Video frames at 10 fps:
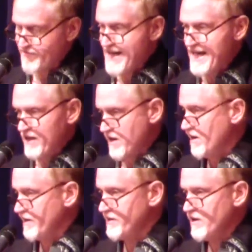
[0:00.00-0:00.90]
of that
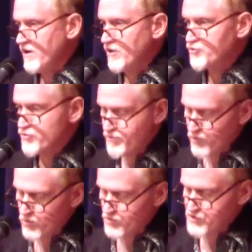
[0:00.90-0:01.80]
line, a
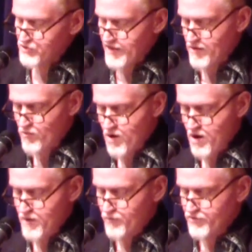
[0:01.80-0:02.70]
triple slant
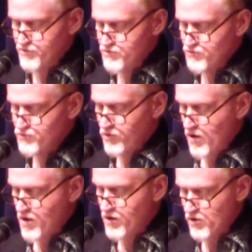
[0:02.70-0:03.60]
rhyme with two
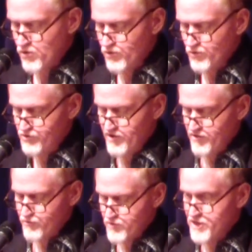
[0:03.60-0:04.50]
long O's
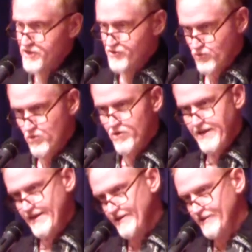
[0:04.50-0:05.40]
and three short
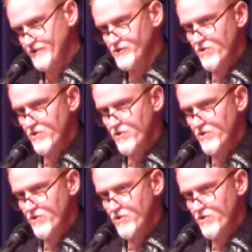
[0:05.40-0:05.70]
A's,